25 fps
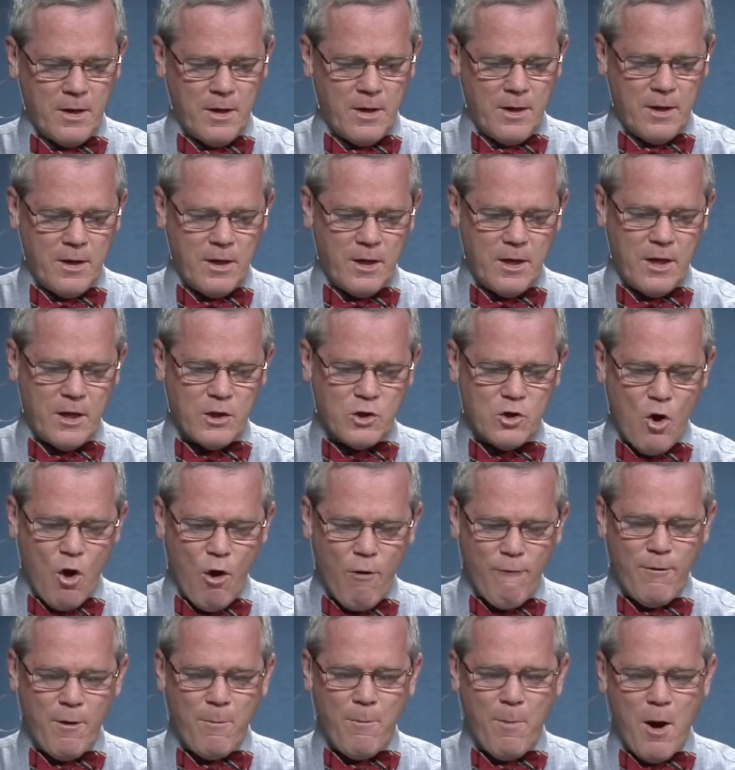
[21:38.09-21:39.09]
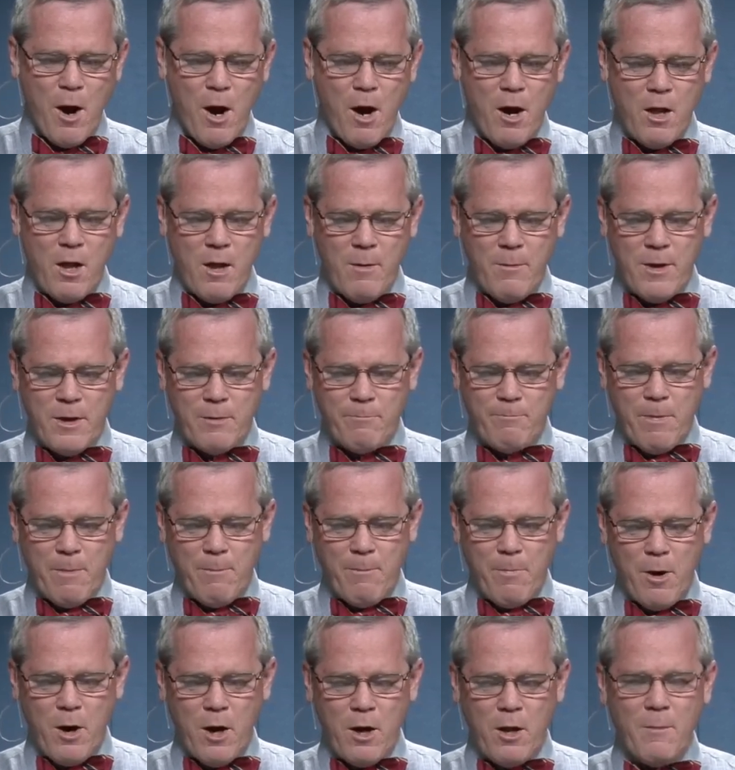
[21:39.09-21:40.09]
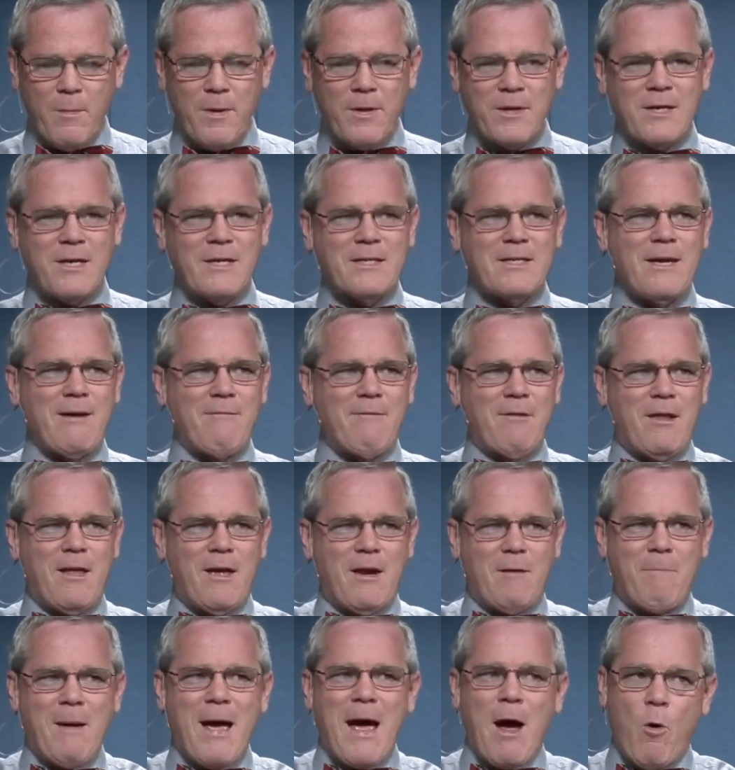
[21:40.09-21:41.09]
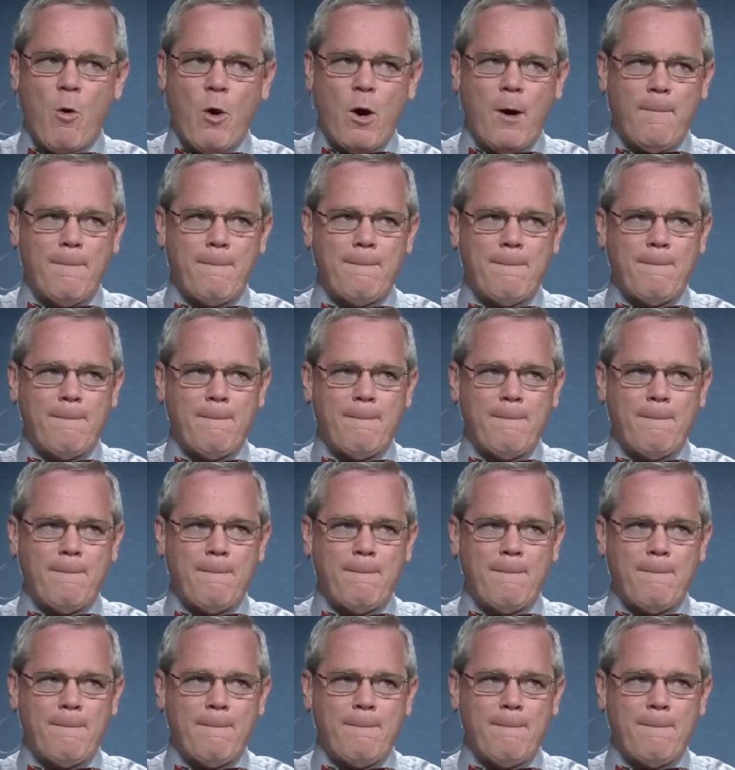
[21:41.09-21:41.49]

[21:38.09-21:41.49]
he's over Parliament, but Parliament does have a lot of power.